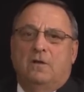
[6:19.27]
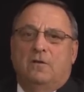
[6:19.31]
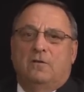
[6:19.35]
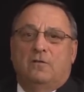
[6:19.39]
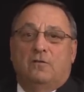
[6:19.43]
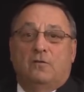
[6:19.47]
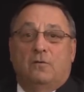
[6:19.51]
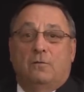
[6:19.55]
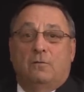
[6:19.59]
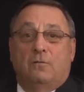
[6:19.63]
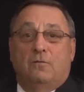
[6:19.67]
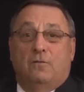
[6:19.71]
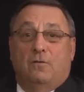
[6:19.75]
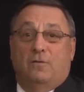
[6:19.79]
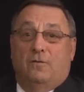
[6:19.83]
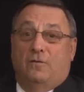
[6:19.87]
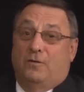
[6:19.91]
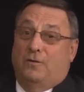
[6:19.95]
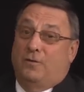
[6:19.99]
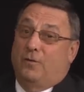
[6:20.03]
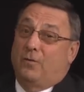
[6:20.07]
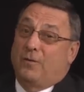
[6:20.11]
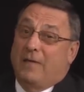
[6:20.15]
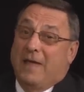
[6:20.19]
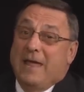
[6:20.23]

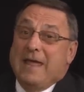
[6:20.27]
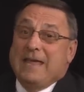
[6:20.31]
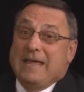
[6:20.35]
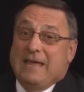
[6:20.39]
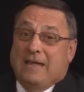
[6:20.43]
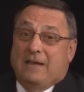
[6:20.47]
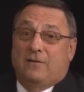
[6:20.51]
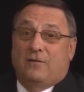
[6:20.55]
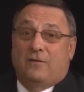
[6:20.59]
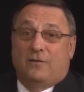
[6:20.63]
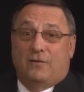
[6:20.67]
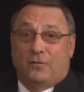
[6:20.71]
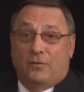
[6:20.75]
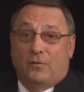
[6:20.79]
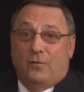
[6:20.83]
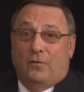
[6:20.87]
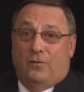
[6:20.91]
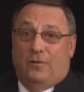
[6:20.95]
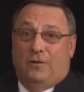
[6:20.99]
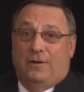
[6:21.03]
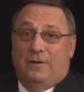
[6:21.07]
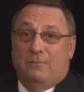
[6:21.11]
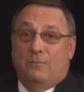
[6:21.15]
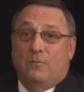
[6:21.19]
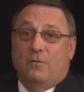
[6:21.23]
So they can
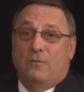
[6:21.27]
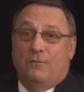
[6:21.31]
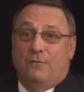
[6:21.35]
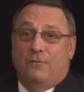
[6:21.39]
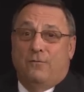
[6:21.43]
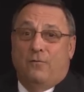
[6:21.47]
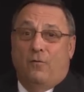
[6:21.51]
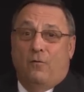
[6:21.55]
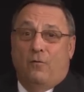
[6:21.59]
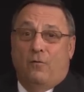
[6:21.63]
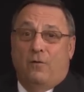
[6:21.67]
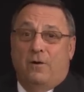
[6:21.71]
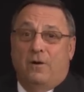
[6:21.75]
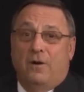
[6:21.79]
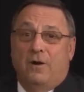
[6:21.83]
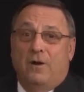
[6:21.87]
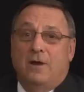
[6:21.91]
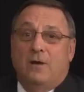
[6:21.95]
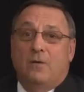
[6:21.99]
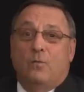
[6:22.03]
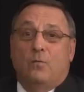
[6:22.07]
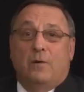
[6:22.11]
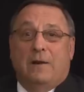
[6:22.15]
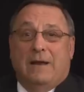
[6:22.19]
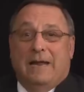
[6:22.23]
certainly move forward
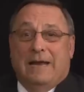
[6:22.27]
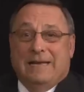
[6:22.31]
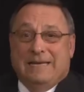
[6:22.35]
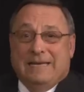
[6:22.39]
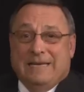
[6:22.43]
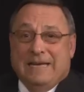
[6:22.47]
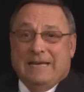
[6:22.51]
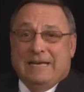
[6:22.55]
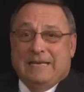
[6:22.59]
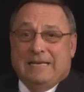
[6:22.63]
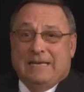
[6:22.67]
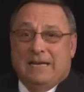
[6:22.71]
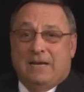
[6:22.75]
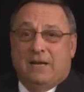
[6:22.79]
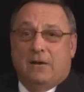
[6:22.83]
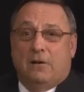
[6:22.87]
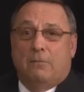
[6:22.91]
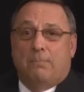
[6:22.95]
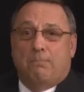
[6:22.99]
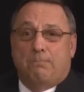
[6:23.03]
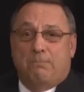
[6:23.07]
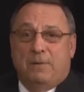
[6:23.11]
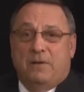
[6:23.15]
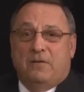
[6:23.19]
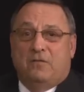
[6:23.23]
with a
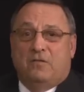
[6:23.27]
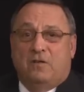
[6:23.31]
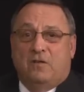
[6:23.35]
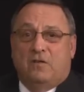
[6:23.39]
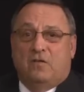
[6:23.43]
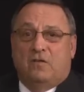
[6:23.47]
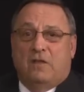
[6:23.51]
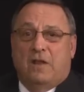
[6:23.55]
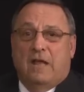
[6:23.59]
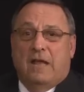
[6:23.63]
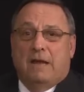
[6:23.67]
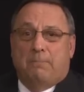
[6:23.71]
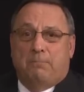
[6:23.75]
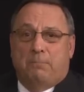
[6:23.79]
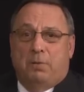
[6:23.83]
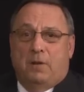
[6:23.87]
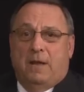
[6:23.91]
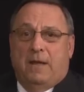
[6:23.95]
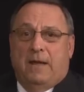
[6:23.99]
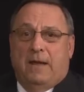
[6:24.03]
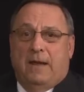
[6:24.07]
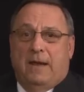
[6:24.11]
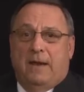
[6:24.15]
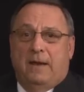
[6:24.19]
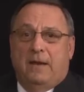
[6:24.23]
detailed business-like
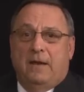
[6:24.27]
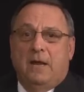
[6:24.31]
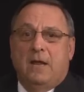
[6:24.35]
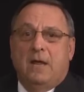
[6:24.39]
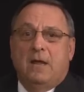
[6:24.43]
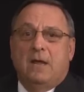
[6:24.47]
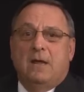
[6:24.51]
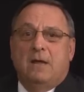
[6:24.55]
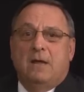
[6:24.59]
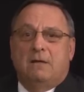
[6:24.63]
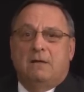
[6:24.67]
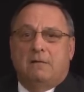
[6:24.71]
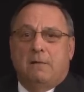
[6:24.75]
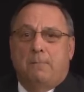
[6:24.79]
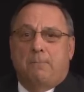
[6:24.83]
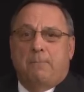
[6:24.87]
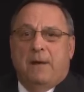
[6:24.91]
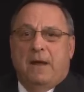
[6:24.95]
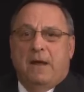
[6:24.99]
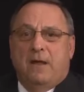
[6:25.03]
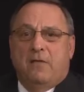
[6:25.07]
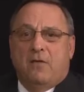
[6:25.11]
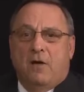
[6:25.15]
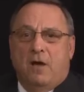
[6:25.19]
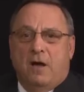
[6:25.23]
plan to
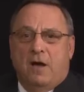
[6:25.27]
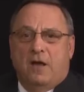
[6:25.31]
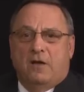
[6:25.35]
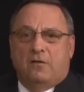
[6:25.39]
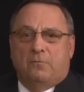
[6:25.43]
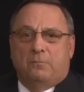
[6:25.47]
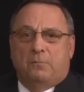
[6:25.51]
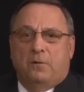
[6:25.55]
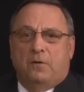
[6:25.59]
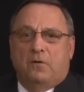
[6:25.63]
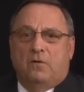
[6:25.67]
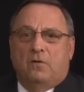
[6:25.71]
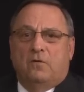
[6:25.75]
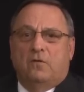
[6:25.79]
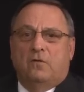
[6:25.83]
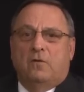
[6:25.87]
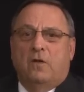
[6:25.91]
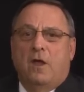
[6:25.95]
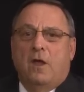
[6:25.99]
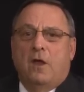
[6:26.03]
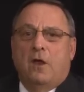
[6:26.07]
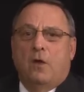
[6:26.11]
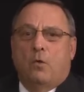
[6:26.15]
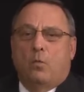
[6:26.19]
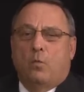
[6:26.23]
pay the hospitals,
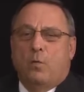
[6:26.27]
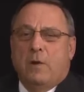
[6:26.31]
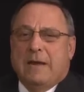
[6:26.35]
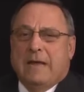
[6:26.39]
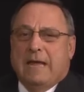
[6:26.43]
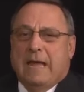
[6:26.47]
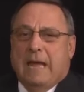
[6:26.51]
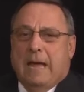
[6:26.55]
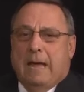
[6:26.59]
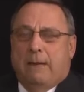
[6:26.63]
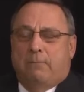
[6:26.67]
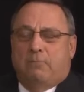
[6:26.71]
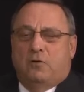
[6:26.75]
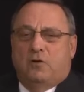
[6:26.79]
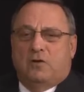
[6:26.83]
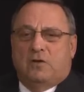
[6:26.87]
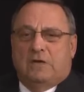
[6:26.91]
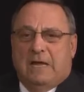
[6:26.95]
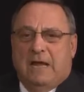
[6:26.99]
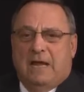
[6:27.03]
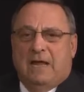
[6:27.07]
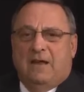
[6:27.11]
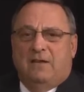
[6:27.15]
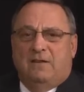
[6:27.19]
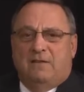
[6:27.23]
recapture
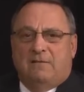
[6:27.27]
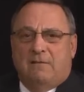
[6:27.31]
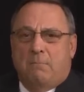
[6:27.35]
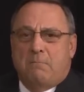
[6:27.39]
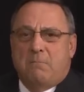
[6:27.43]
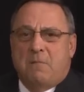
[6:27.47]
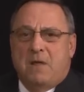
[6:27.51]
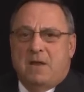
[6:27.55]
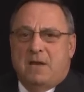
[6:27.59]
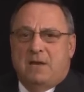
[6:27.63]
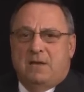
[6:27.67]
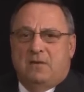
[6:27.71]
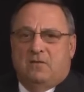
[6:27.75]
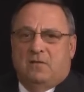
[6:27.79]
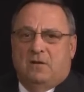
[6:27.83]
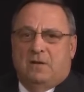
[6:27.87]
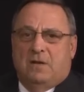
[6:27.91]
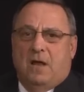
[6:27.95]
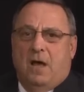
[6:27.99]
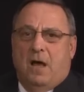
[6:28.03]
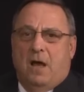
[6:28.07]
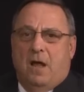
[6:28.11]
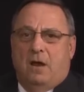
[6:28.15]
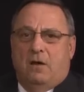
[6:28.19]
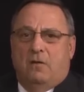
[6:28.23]
tens of millions of
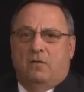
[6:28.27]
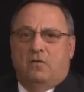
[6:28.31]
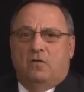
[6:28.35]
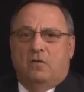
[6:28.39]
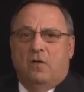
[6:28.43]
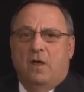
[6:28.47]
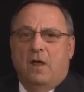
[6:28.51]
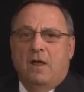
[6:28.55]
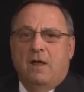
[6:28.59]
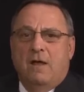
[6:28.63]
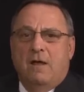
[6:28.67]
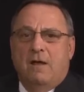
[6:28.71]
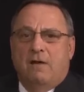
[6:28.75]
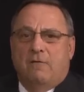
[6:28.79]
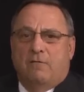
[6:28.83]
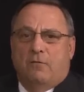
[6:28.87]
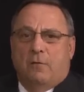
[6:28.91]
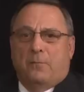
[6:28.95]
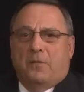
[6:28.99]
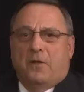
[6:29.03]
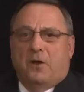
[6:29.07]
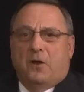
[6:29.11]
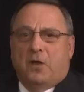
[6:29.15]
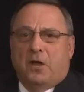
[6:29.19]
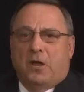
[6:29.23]
dollars
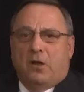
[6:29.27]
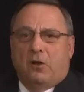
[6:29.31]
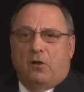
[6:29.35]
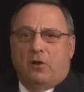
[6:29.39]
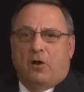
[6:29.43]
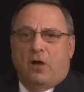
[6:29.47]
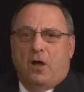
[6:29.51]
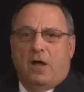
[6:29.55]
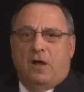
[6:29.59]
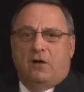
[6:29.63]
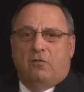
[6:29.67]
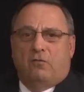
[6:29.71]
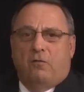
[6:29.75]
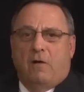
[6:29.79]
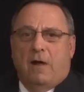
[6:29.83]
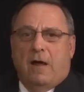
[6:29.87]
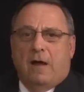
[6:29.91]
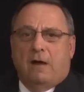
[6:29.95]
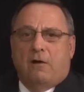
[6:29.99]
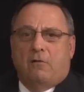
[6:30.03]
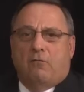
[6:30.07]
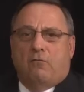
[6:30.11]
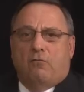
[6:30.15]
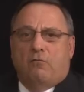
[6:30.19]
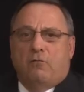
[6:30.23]
from the liquor
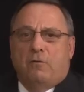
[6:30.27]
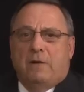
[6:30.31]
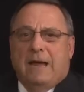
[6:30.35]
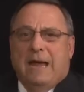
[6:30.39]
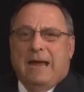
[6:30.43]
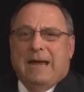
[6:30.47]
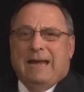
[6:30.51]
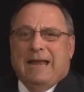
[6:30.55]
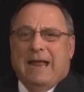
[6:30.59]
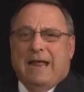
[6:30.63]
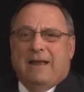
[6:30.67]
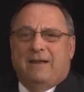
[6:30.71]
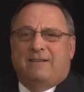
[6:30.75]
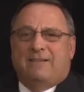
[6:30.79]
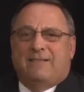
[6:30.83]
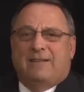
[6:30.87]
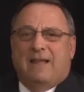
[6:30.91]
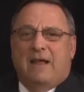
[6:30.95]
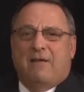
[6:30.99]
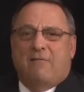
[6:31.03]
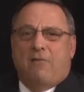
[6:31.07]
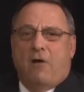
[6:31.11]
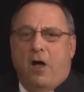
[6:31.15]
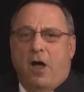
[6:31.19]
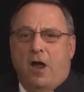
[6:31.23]
contract, create and
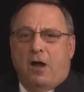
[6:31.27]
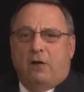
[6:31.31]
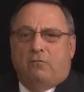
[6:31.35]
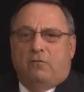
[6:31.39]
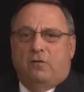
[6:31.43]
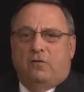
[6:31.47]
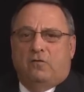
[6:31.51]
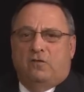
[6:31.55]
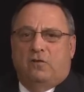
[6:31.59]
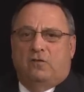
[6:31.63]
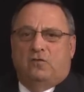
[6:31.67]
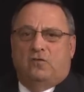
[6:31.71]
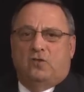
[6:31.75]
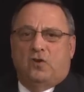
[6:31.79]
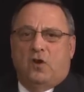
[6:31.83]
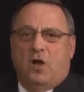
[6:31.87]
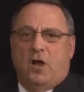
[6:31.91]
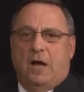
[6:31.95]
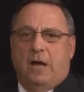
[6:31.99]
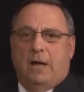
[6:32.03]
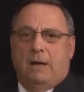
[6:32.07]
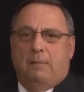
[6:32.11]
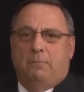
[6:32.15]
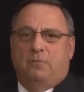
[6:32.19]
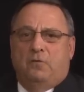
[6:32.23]
save hundreds of
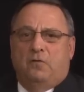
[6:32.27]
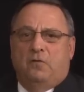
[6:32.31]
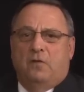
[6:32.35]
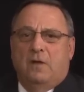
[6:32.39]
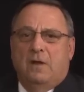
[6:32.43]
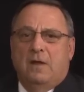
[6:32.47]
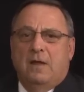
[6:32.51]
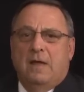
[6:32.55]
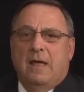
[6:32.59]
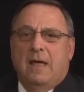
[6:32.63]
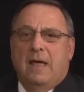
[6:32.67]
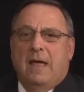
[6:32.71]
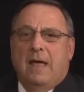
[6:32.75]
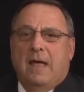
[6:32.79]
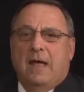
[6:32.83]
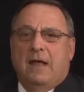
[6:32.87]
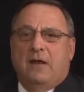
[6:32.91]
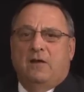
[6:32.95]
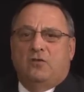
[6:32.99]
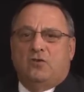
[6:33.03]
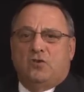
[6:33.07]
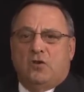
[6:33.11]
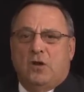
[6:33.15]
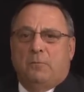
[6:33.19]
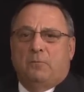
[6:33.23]
jobs,
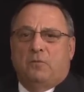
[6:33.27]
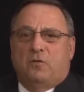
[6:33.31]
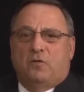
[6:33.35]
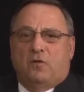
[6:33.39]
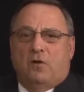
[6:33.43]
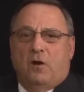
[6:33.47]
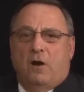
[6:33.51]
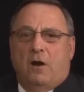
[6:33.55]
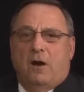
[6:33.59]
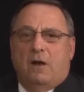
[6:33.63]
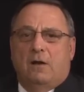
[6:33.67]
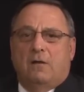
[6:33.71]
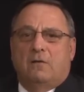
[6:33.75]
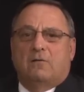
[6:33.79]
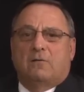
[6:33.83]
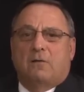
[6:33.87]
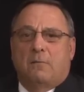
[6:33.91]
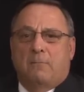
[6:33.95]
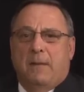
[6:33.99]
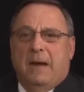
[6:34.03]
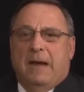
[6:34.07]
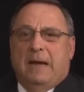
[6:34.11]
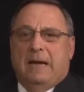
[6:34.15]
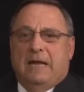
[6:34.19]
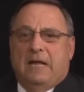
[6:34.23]
and jumpstart the
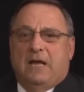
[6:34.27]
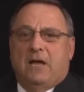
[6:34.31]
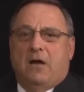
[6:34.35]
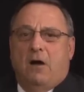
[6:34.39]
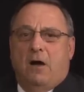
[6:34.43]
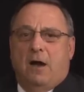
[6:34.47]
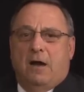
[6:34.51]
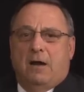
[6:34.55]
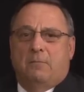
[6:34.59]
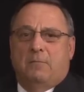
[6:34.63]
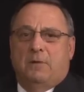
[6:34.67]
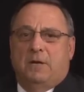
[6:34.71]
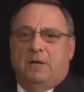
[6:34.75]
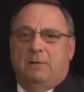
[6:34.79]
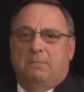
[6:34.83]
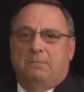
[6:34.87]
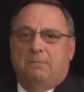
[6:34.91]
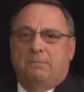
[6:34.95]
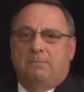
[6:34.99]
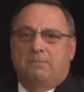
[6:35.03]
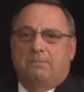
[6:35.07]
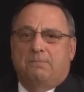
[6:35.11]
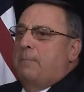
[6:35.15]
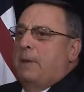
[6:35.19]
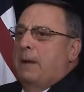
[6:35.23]
Maine economy.
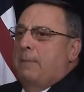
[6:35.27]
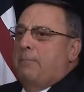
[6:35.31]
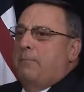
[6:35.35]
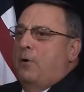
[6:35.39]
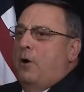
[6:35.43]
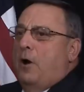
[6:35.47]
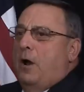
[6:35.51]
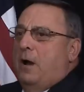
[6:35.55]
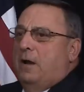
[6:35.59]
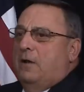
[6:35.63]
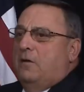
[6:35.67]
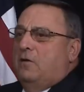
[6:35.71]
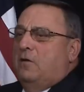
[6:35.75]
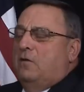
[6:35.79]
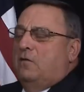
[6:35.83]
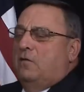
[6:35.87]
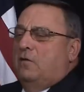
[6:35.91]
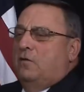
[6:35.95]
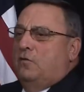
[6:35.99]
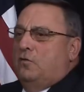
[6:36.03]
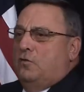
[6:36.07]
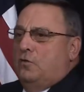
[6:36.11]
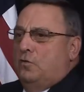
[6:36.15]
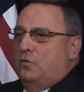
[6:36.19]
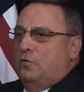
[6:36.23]
But politics,
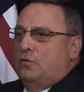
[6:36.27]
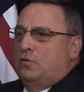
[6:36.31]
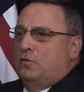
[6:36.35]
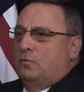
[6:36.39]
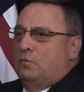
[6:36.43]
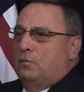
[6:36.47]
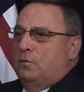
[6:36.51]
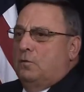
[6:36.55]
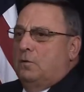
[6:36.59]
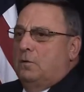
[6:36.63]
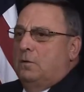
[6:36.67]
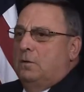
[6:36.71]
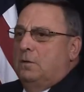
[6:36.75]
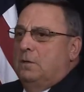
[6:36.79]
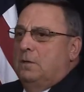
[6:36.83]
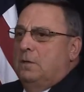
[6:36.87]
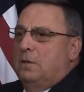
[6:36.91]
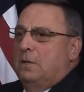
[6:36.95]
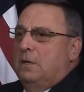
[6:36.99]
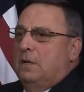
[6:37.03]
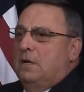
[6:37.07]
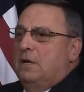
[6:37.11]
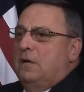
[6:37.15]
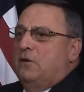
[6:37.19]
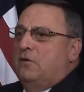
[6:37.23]
as usual,
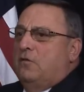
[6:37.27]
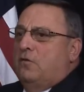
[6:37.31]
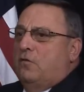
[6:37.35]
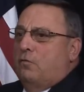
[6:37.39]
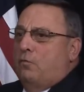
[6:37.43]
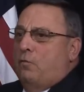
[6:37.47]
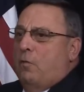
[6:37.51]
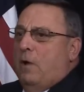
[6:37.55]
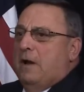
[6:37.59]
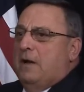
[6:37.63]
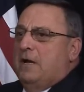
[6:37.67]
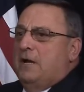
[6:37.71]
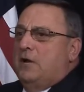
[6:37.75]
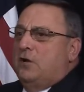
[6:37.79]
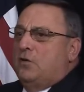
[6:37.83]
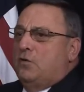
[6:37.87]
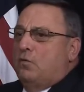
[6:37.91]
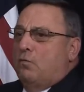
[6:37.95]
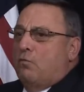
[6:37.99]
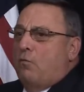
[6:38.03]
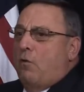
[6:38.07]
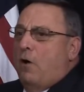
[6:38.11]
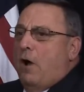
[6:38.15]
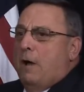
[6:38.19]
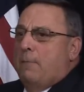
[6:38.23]
is threatening
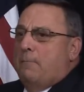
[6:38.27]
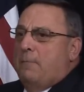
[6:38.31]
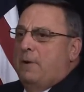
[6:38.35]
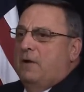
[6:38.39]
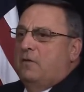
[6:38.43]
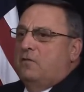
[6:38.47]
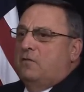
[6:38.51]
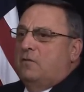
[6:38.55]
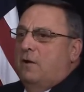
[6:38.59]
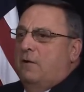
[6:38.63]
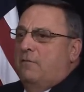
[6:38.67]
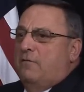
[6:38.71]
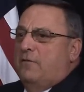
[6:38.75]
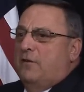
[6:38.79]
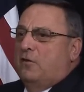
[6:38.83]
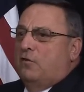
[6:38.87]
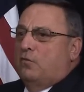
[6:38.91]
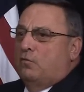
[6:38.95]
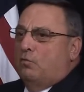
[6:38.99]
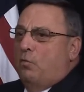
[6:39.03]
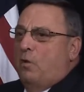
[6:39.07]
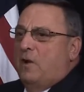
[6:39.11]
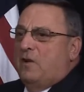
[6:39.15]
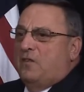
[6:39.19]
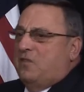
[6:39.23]
to rob us of
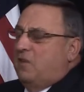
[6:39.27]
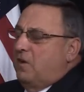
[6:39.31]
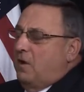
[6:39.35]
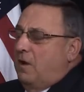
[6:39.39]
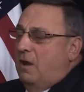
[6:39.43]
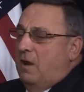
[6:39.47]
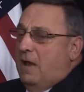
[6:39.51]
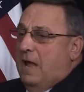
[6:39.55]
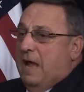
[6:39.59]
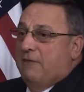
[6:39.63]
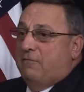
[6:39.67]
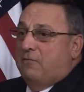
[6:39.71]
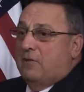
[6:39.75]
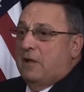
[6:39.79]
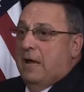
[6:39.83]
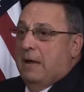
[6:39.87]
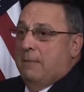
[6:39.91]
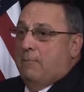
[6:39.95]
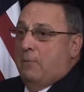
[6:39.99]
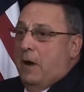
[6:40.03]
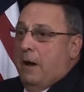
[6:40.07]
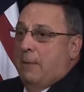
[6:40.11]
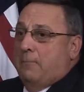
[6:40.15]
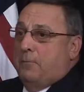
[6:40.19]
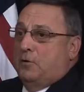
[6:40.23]
this
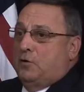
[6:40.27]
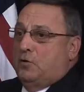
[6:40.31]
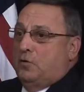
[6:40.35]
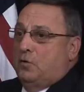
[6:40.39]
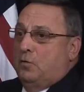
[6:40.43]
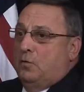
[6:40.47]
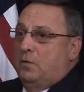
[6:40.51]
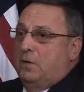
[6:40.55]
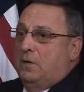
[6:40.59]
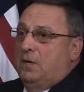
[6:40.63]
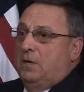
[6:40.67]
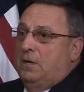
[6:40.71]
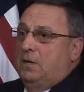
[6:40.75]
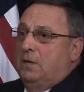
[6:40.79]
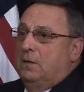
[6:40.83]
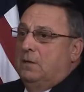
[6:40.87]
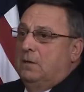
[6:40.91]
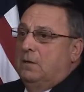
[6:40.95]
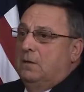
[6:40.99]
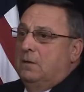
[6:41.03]
once-in-a-lifetime opportunity.